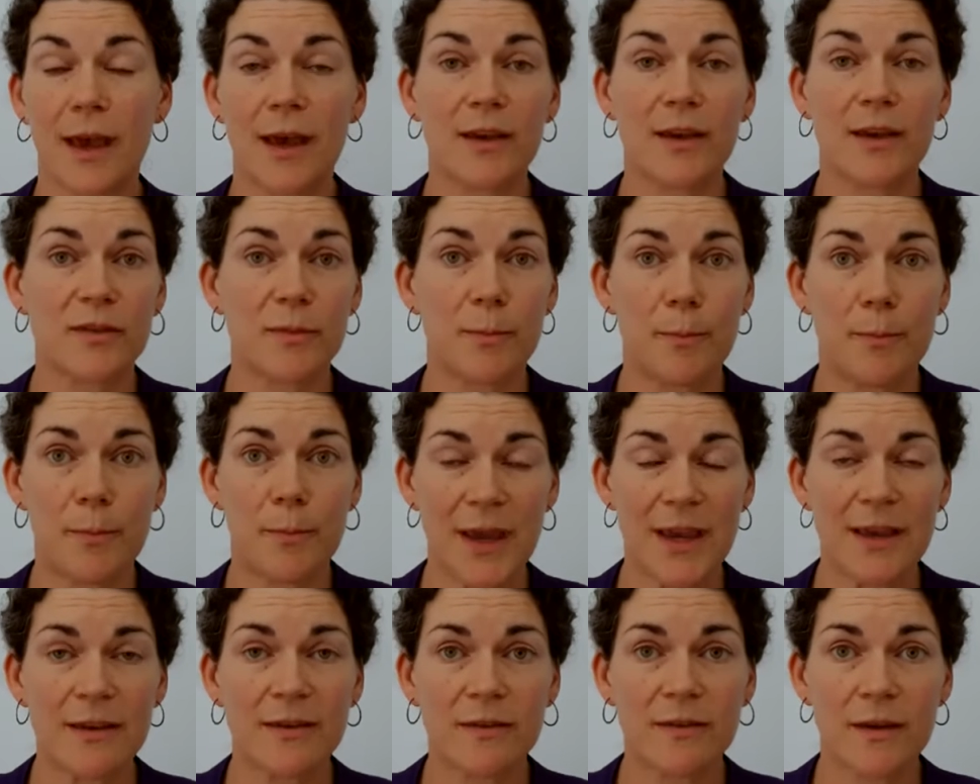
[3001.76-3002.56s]
as
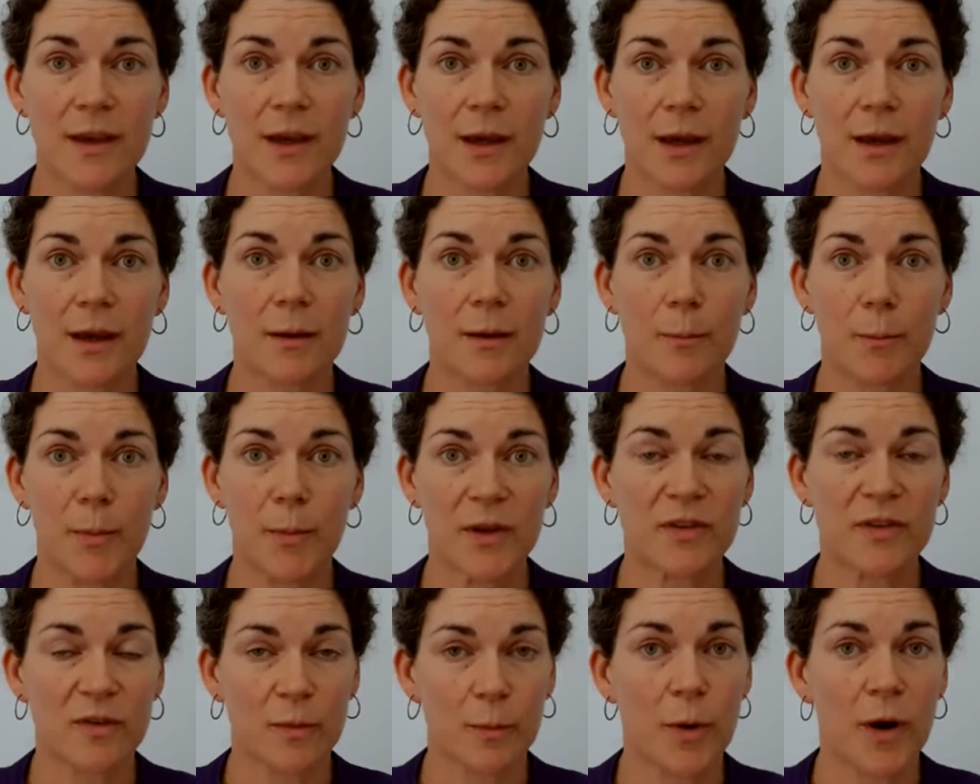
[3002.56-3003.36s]
basic
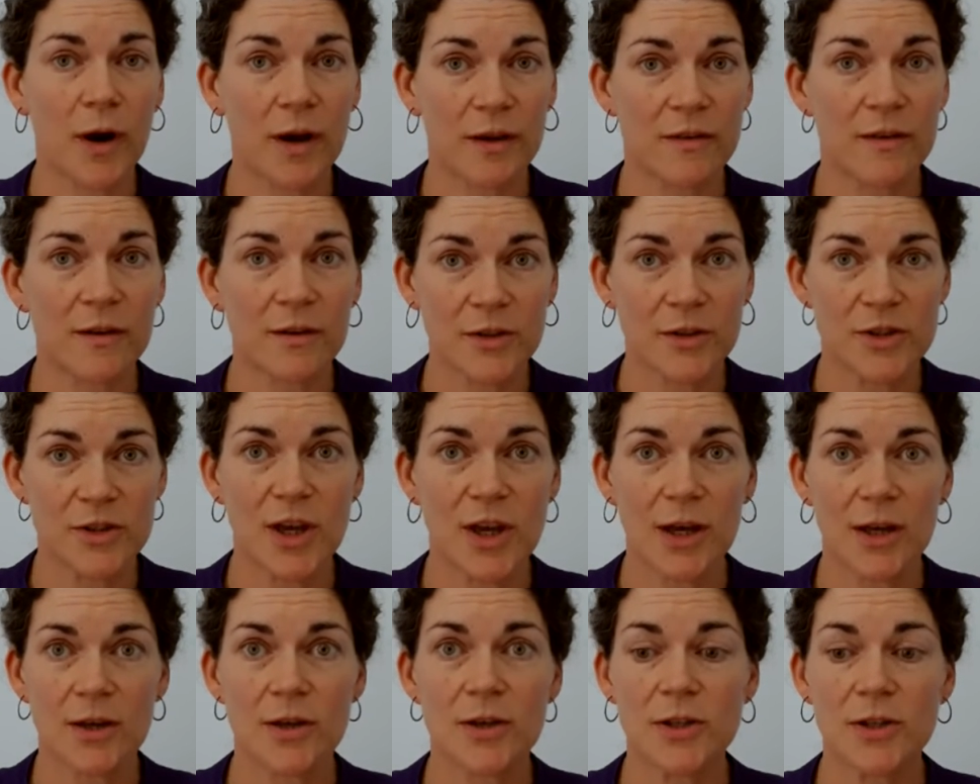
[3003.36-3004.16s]
but surprisingly
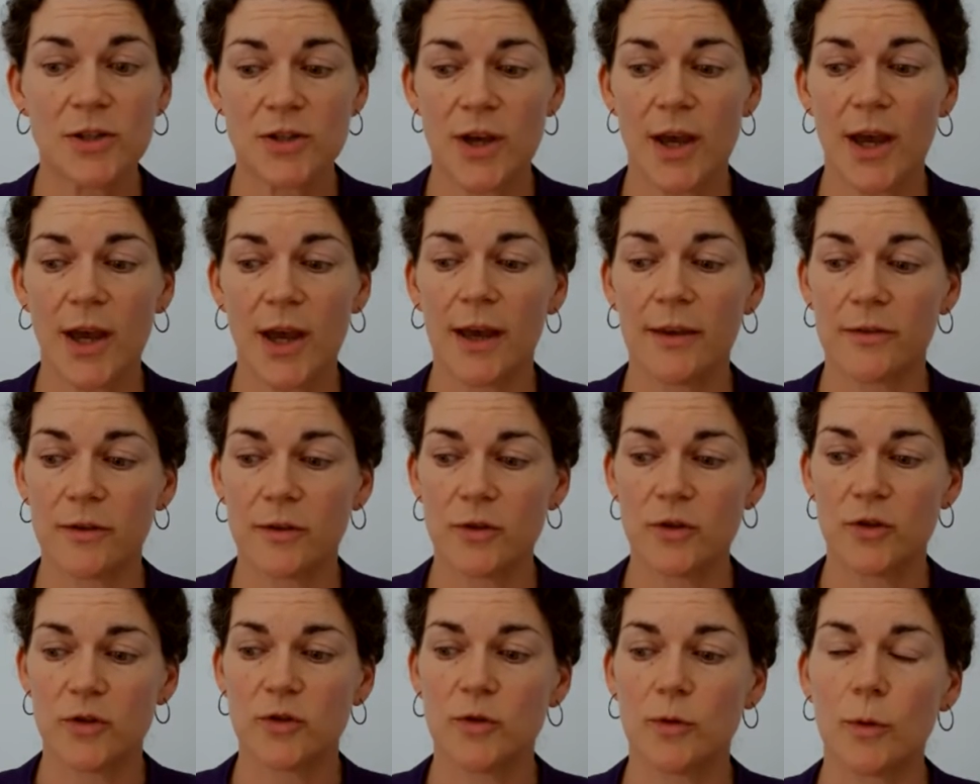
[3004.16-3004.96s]
challenged as
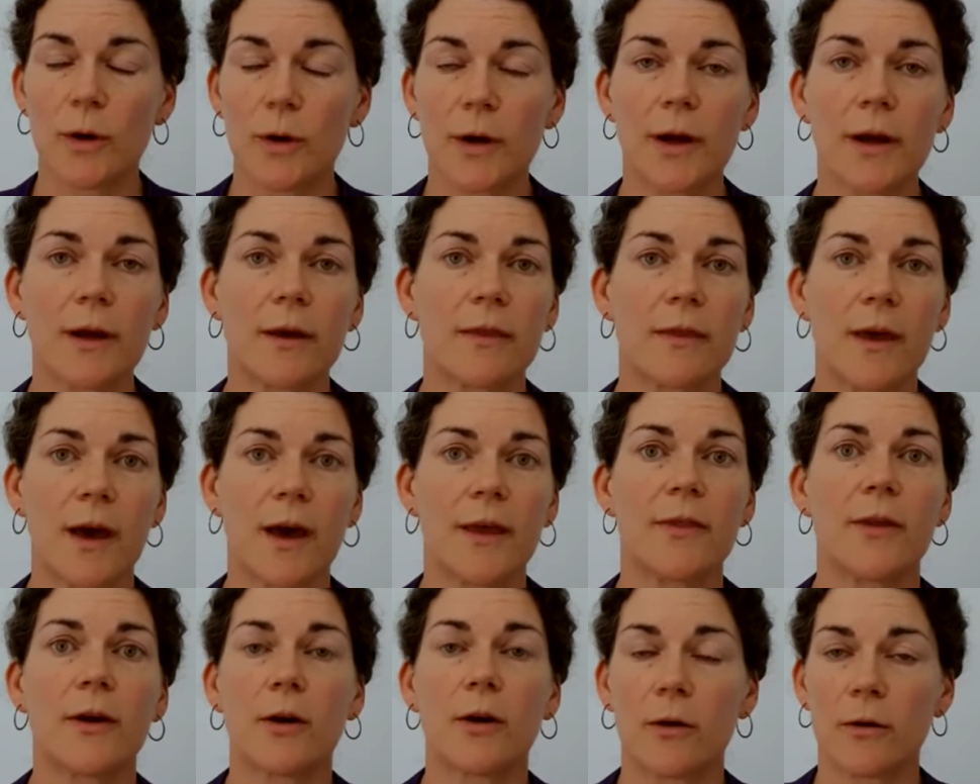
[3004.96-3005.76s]
ensuring
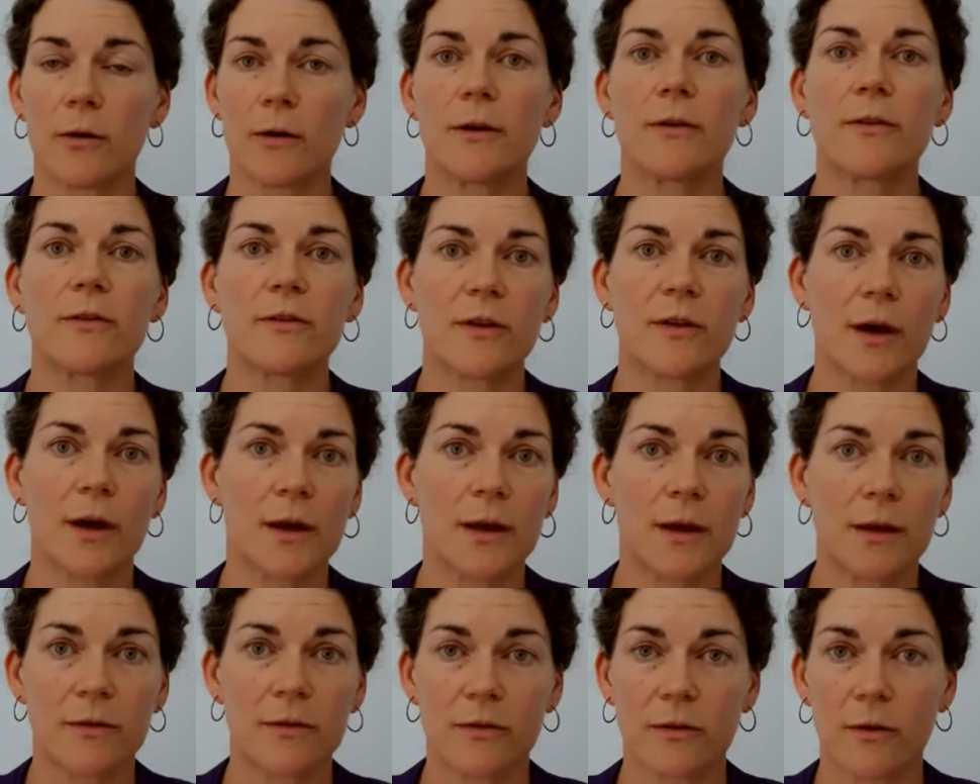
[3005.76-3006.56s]
that the current
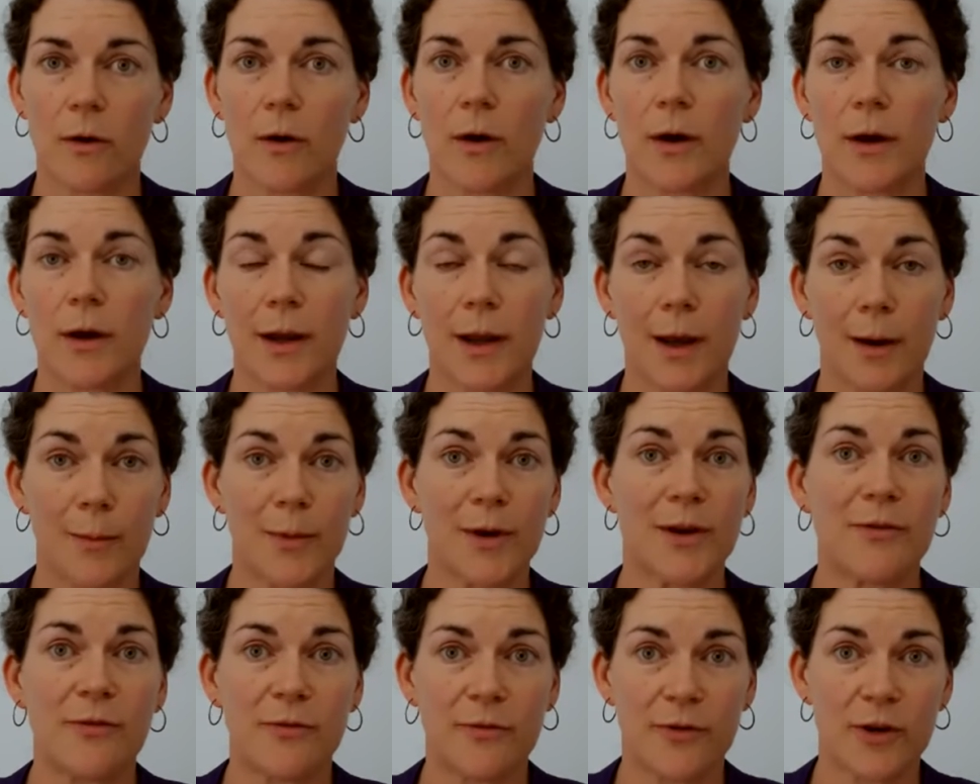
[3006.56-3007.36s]
science on how
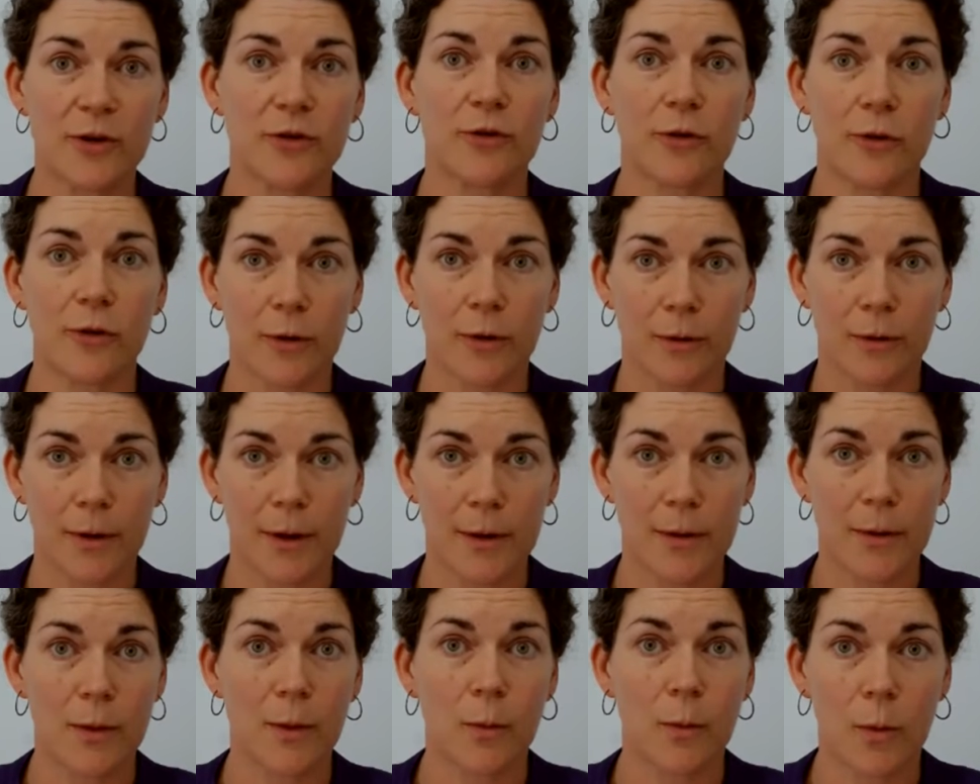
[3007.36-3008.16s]
many fish are
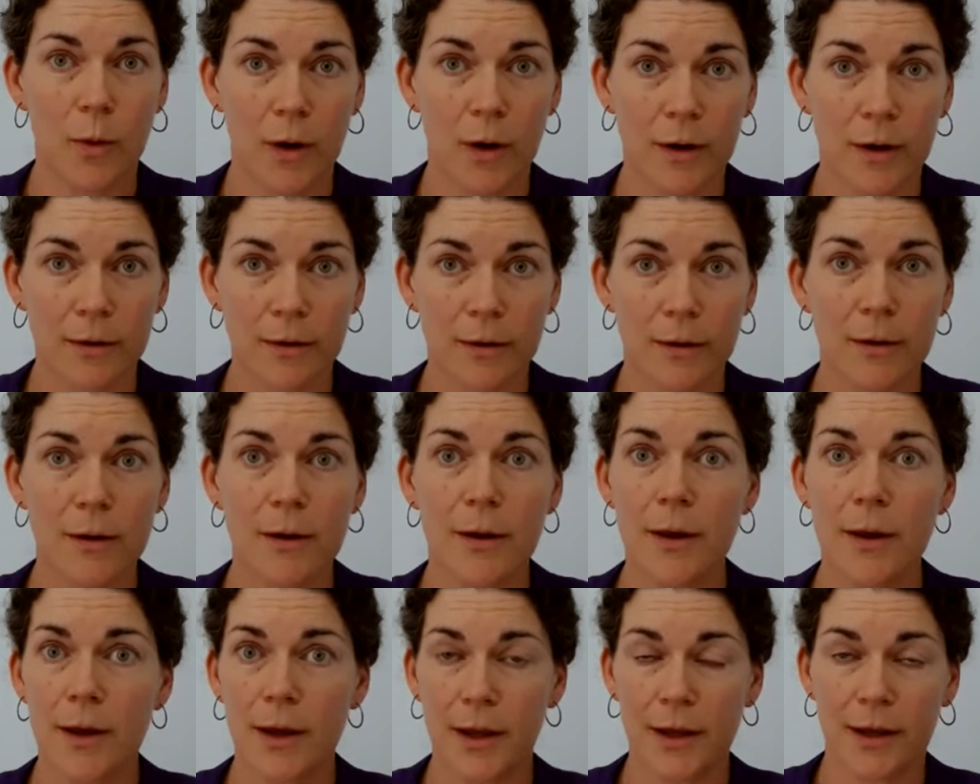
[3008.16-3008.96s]
in the water
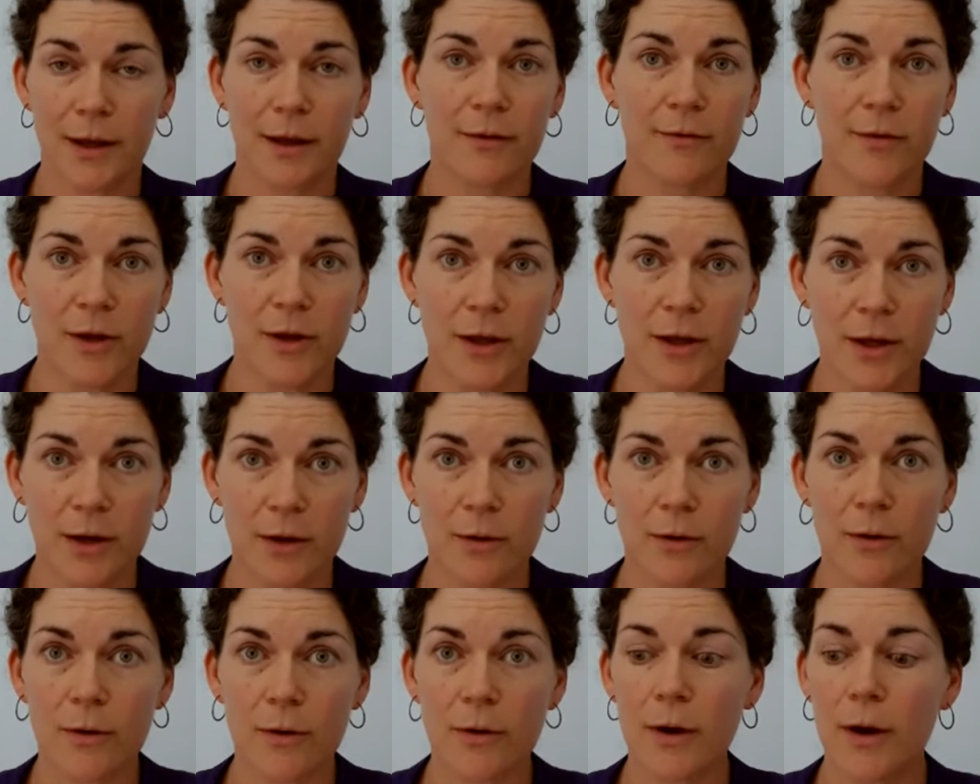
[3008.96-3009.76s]
in a given
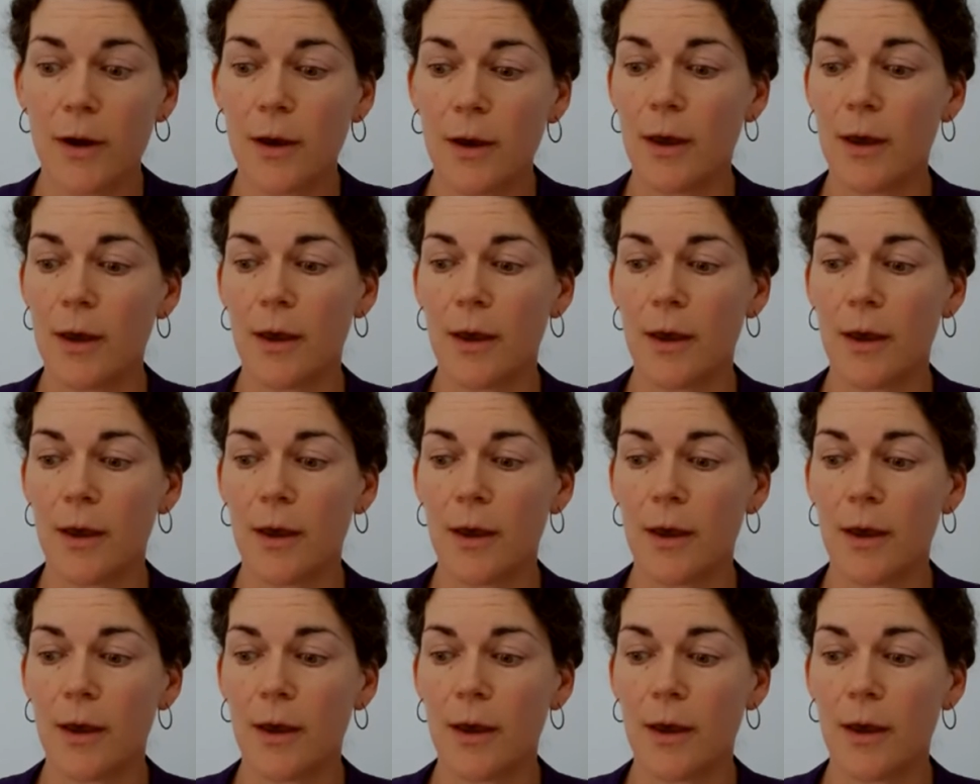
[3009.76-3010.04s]
year